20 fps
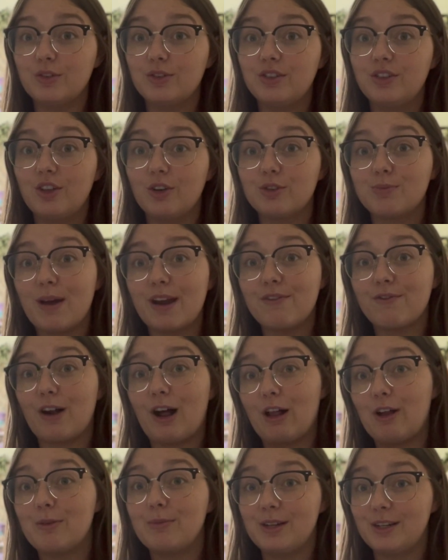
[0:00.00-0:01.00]
those might
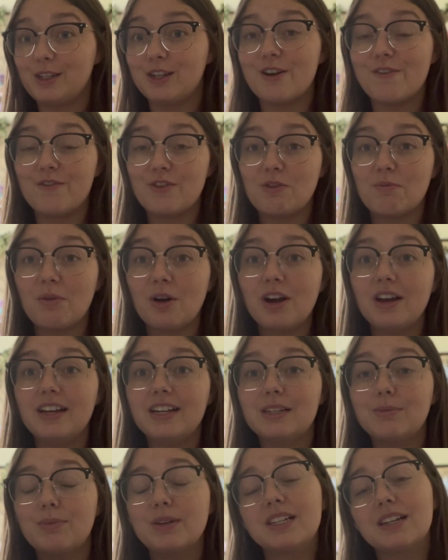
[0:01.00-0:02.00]
follow me to a few
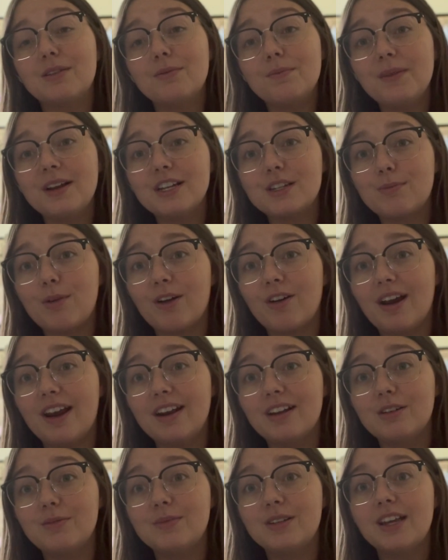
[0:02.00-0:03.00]
markets, but some of my smaller
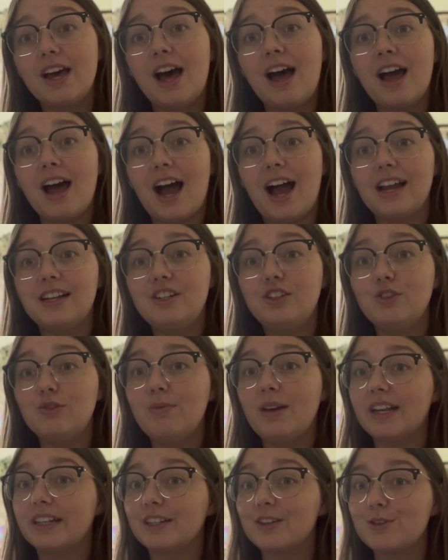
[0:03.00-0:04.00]
items, I do
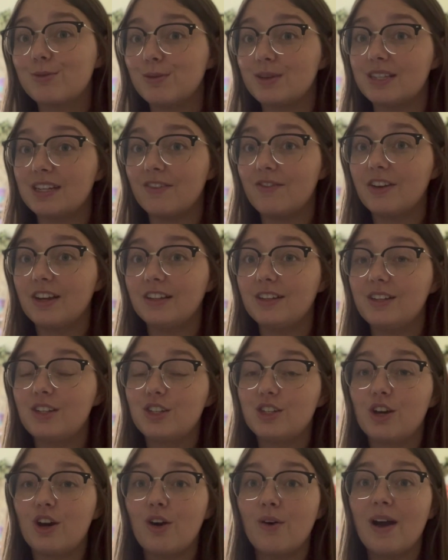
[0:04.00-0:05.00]
make those specifically
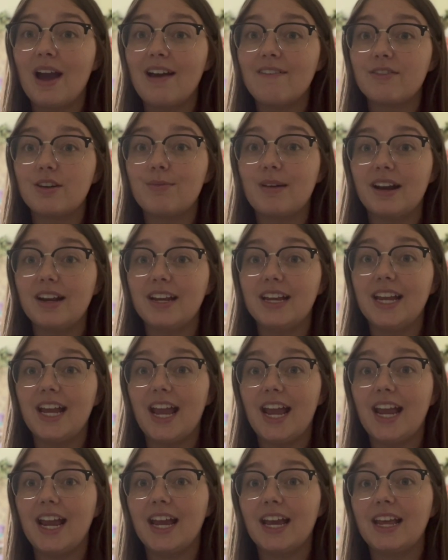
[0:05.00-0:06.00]
so everybody
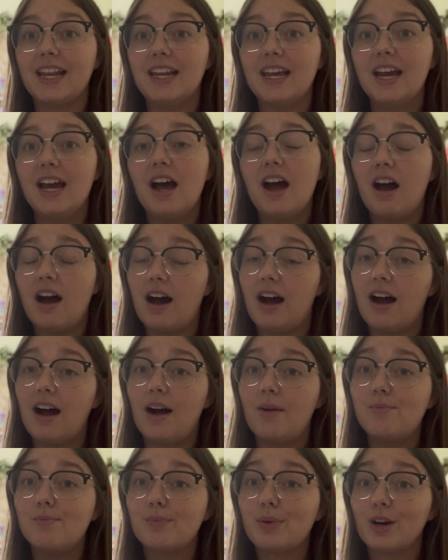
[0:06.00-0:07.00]
can
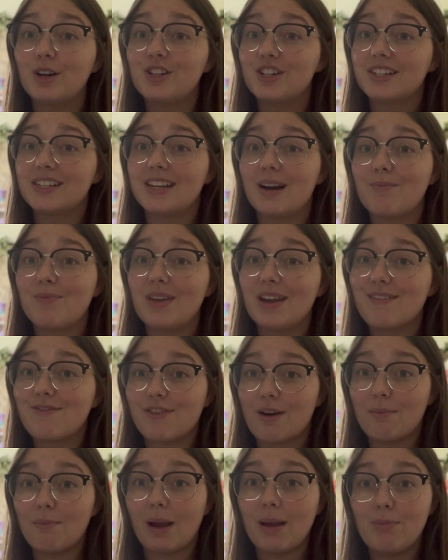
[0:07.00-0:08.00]
purchase something
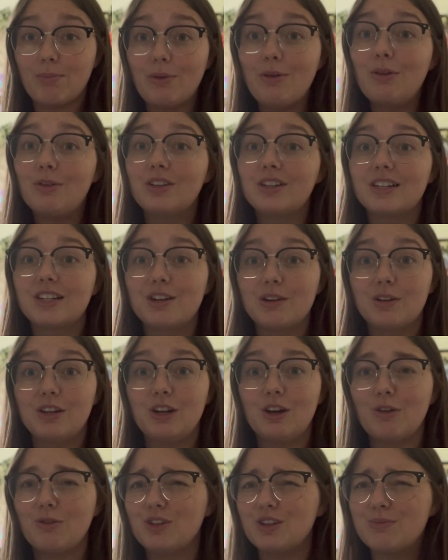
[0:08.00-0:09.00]
from my booth to,
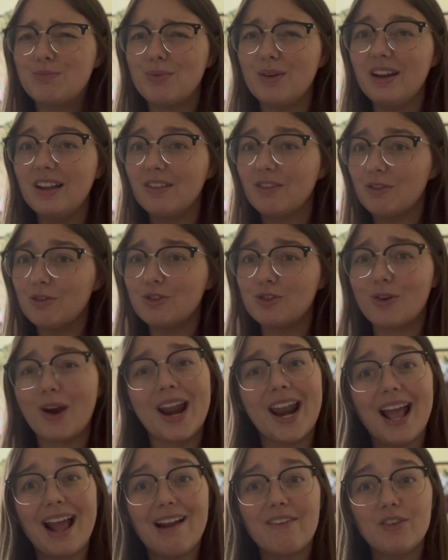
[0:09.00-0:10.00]
just bring a little joy
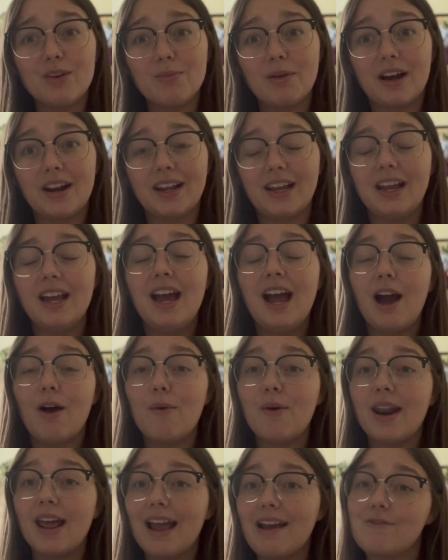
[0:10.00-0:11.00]
to everybody. I
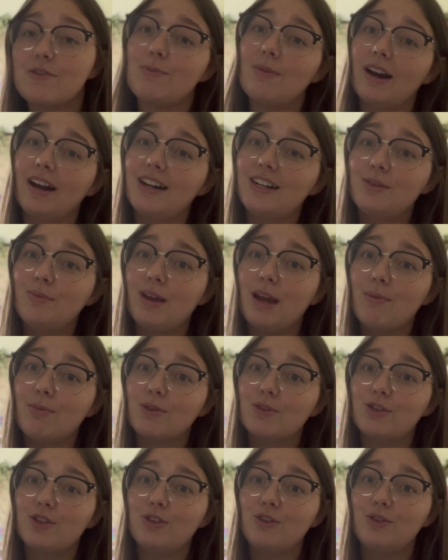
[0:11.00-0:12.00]
want everybody to be
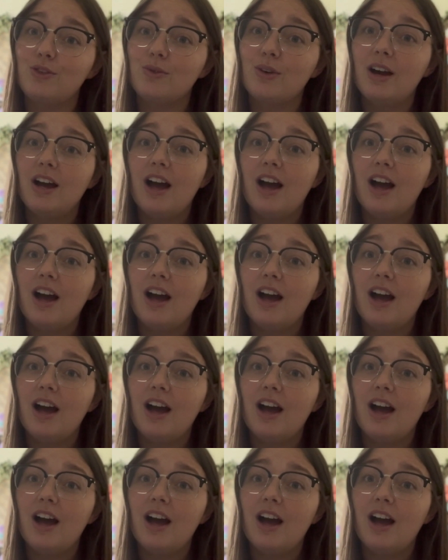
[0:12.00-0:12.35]
able to